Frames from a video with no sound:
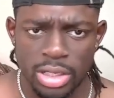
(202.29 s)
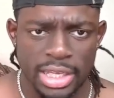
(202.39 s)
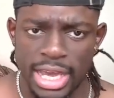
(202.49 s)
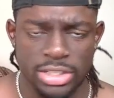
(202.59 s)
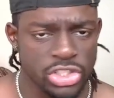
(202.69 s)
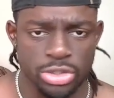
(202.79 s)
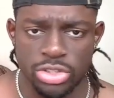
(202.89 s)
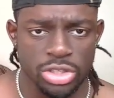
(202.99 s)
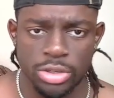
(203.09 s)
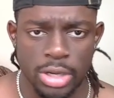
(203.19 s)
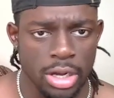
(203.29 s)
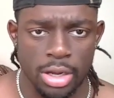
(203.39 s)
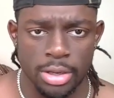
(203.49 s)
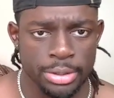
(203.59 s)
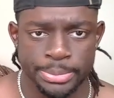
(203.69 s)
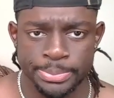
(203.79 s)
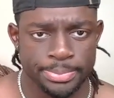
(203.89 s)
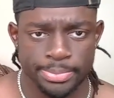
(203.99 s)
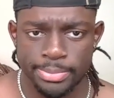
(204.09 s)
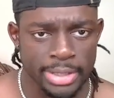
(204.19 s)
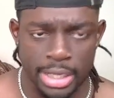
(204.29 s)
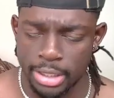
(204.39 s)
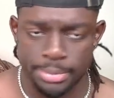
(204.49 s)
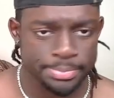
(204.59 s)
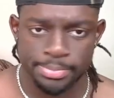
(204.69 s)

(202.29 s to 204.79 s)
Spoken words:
Yeah, Juju. Yeah.